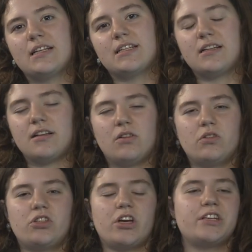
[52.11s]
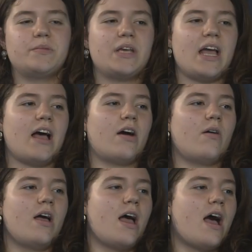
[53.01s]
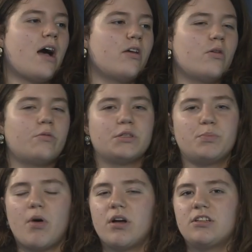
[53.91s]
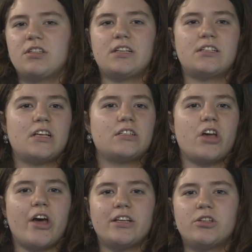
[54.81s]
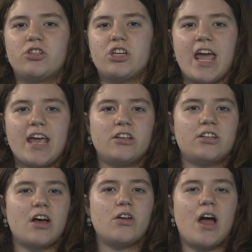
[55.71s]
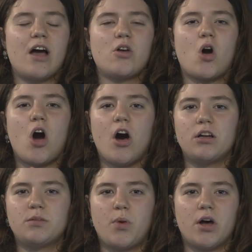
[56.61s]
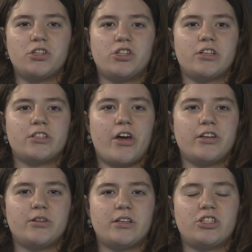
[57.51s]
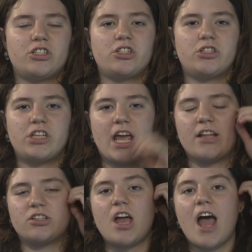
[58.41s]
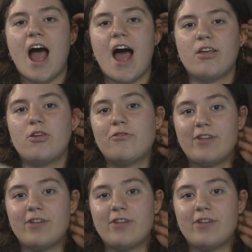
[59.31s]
Lizette, the Lord shows me how how your response is, is going to change, how, how your heart posture is going to, to change, how you